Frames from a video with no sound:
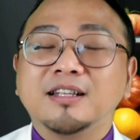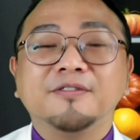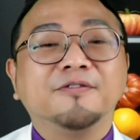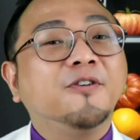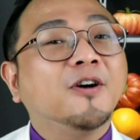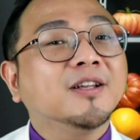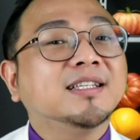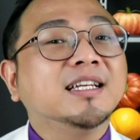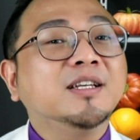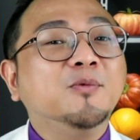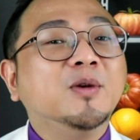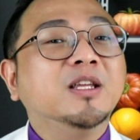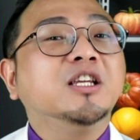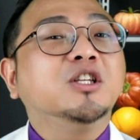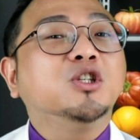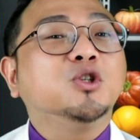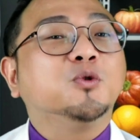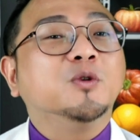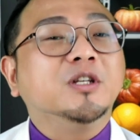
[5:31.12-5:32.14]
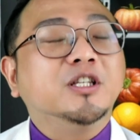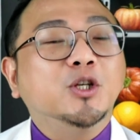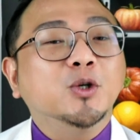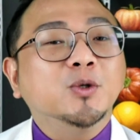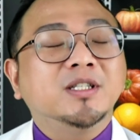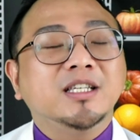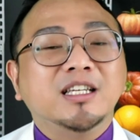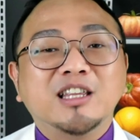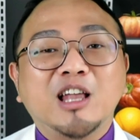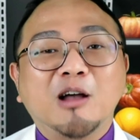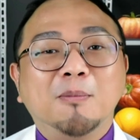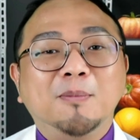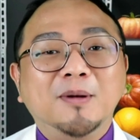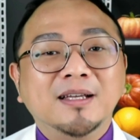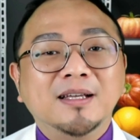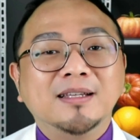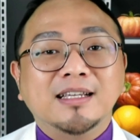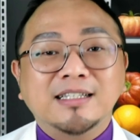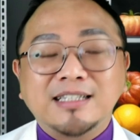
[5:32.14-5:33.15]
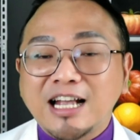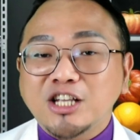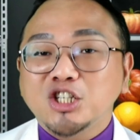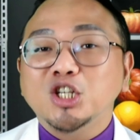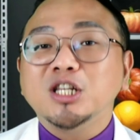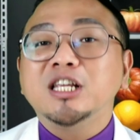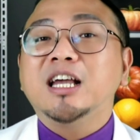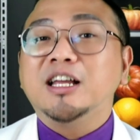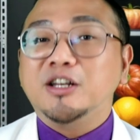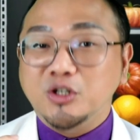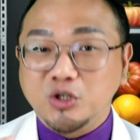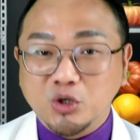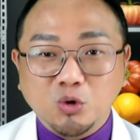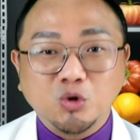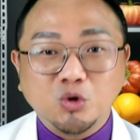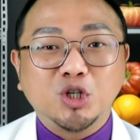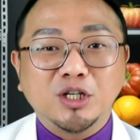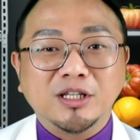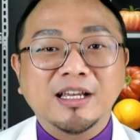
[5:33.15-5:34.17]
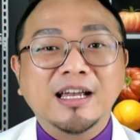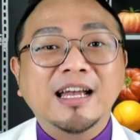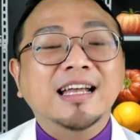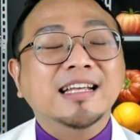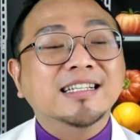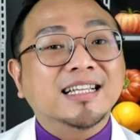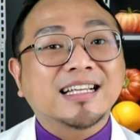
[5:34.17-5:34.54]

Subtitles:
the fourth thing we need to reduce in our blood is actually a nutrient.